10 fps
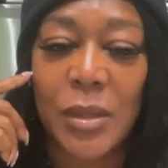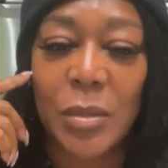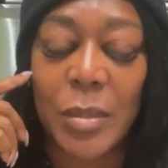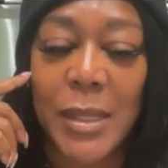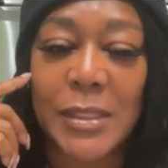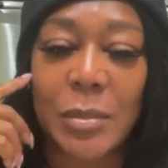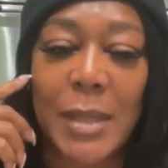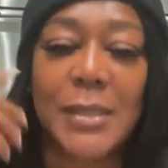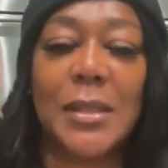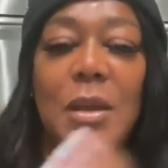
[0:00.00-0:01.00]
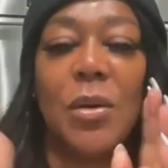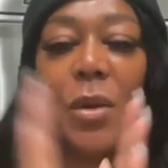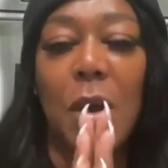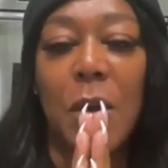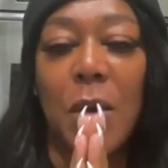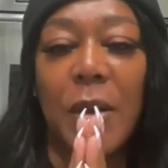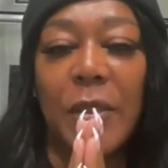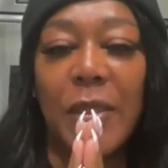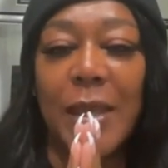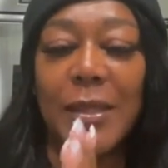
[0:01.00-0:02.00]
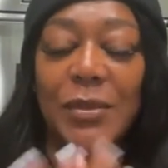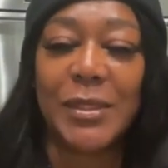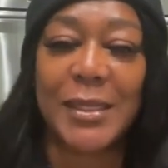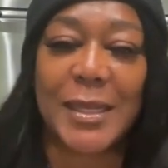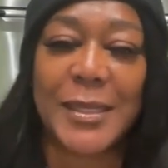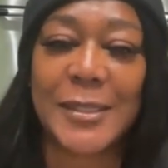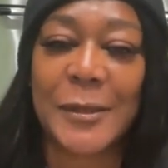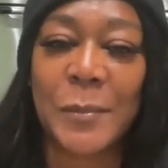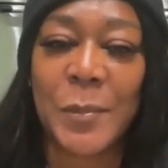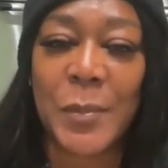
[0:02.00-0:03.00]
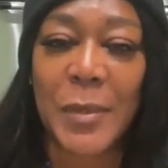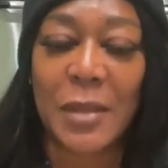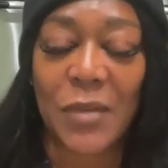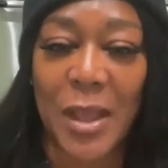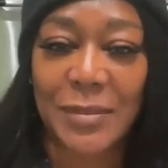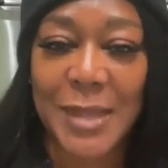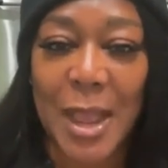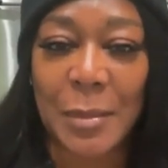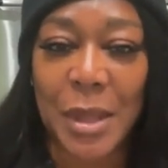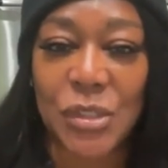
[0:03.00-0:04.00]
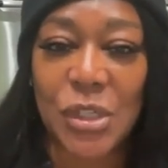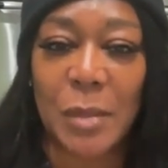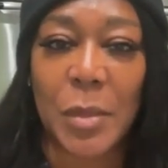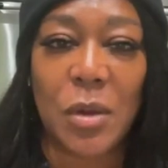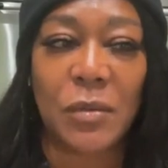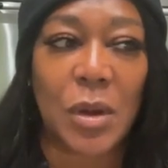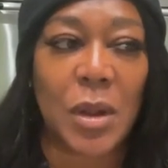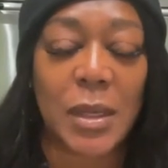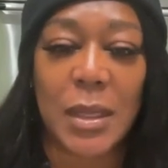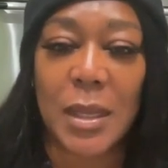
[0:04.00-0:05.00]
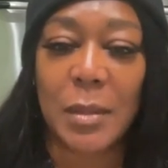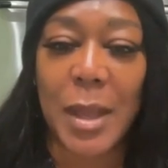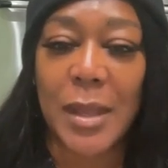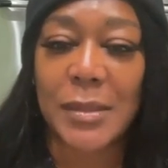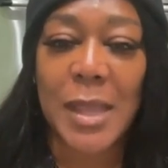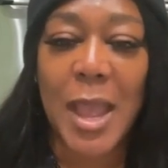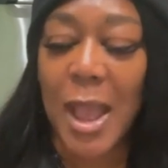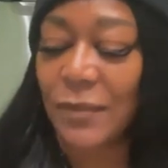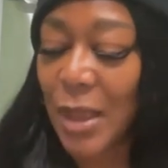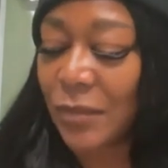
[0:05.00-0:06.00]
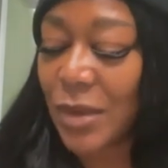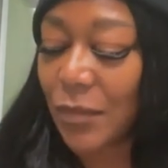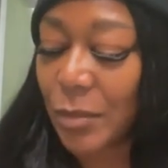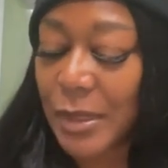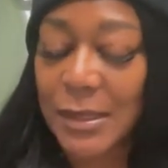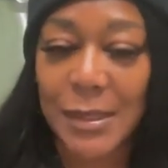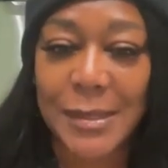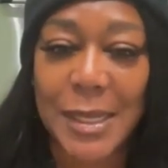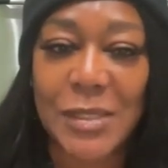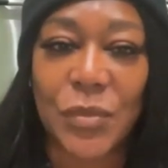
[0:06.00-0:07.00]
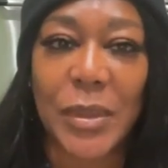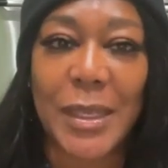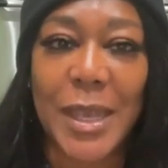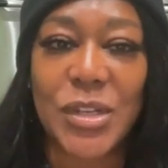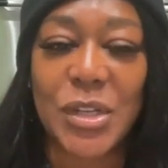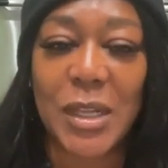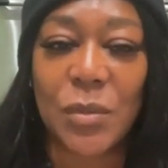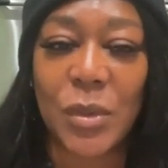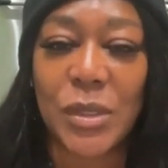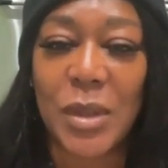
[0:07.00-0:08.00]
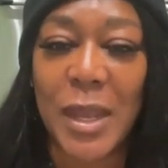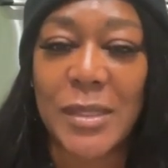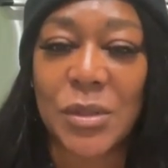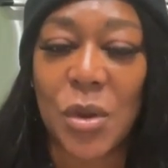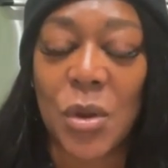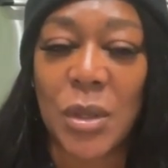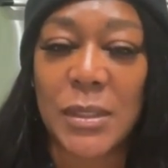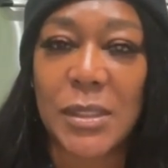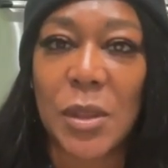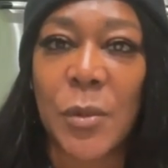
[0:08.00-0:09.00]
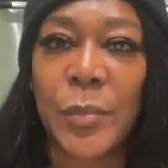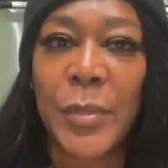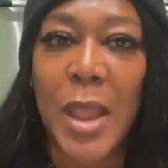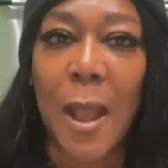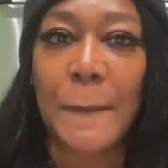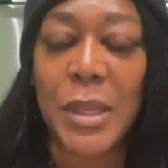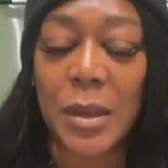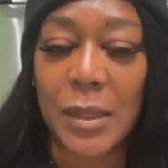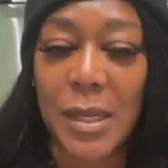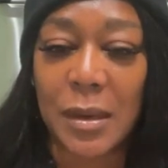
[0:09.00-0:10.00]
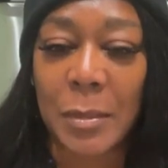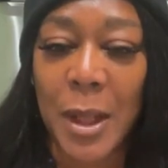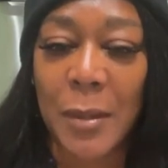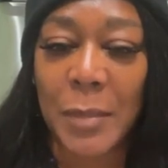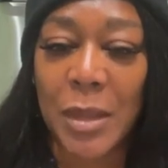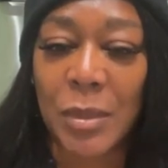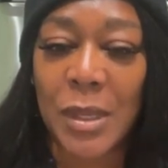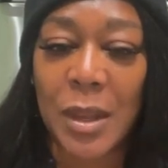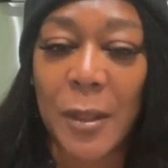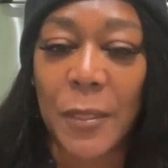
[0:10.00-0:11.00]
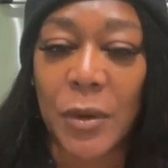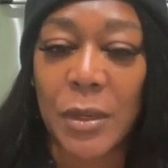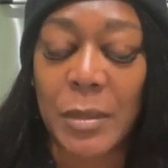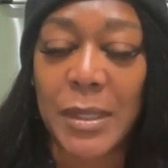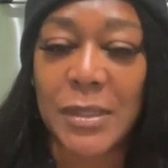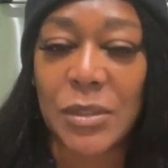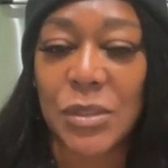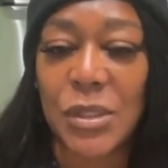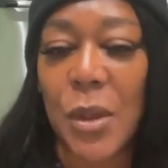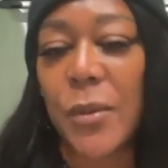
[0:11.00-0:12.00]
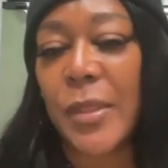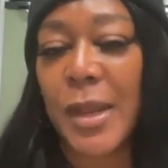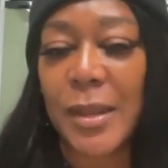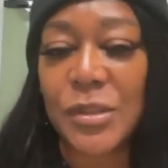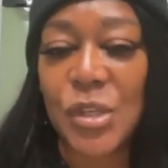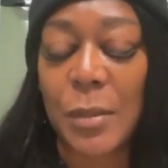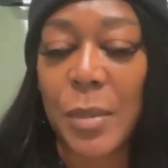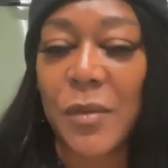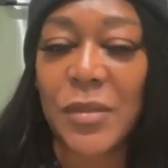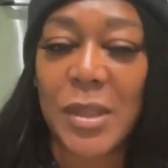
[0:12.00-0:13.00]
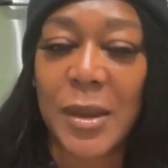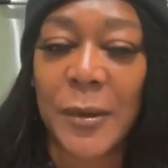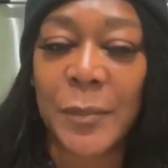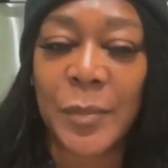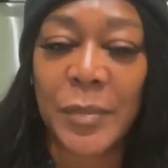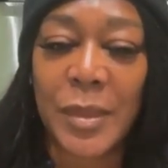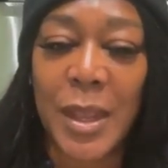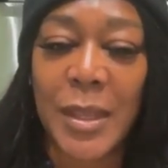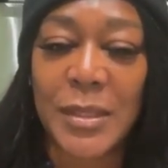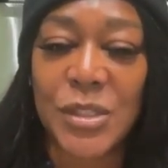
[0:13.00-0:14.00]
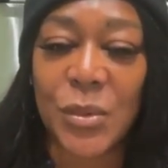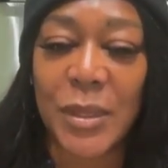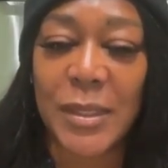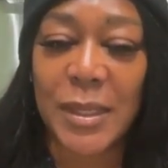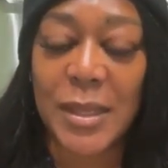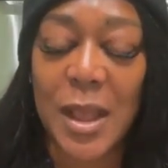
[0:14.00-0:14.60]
You blessed my soul. Oh, thank you, sis. If I have time, I'll jump over on Clubhouse. I've never been successful in catching it when you guys are on. So I'll be on here about maybe 30 minutes or so, and then I'll jump over there and join the